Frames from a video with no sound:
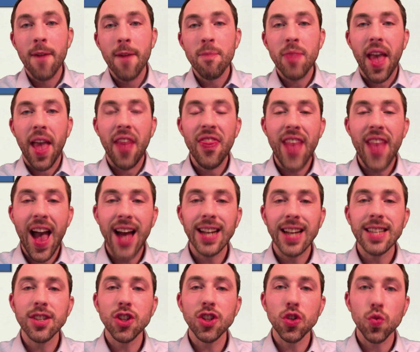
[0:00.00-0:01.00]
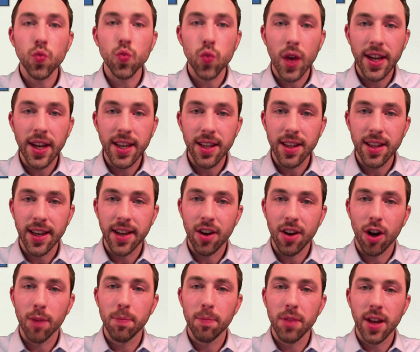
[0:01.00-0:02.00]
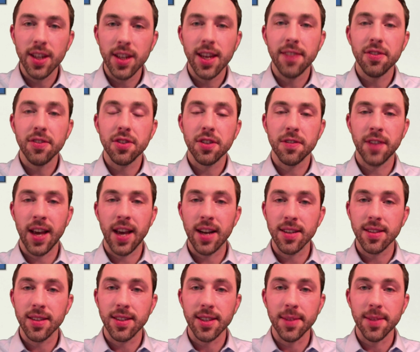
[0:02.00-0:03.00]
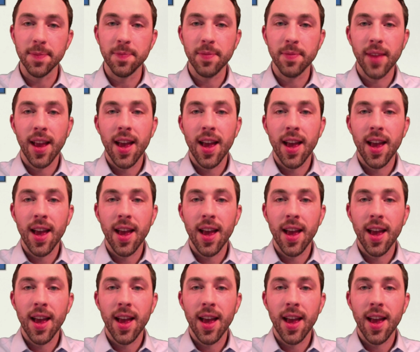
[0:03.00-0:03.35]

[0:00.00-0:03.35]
and that is to regulate our blood levels of calcium.